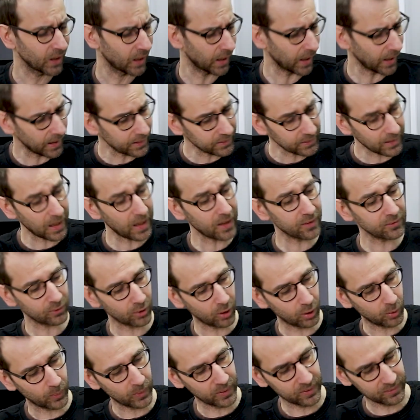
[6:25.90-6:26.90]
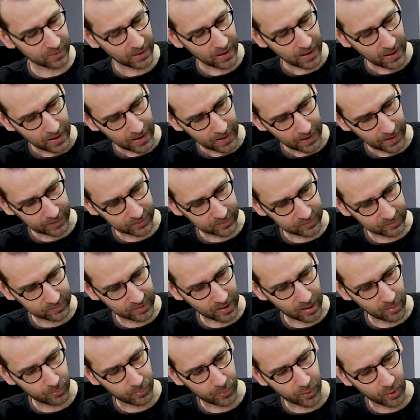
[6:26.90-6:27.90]
and as always, at
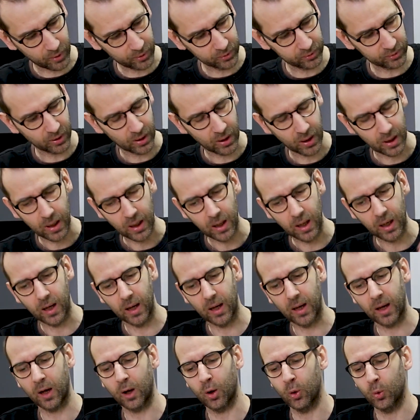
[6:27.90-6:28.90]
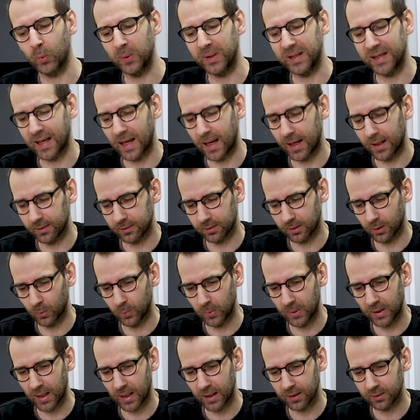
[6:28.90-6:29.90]
some point we
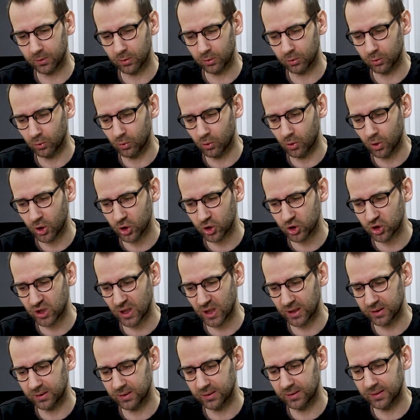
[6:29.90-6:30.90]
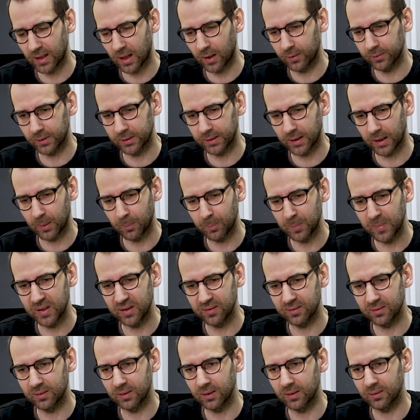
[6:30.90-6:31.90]
had to shut it down, and I
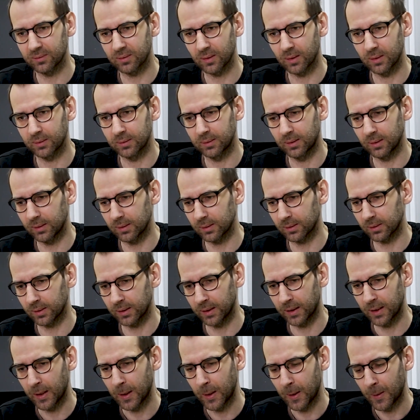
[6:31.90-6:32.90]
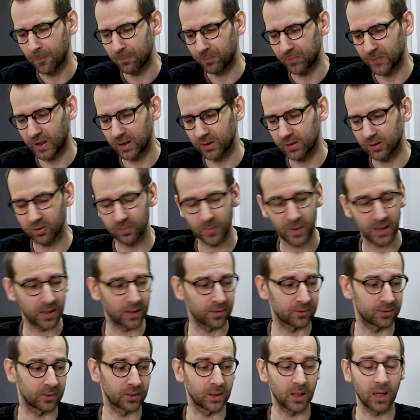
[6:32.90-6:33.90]
miss this dearly, this
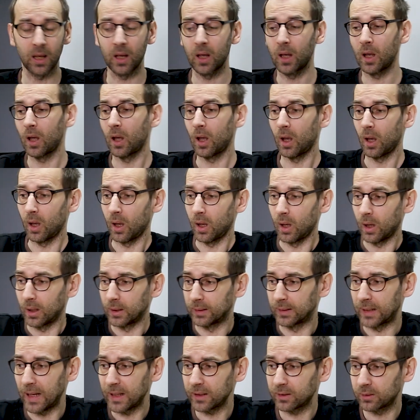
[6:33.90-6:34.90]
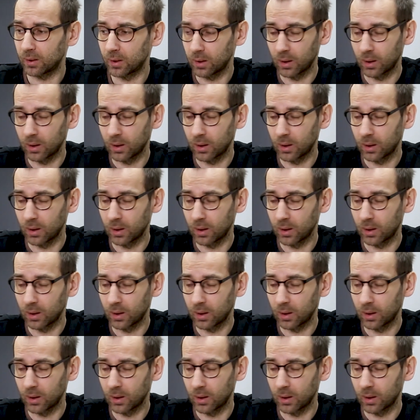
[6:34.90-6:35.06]
magazine. That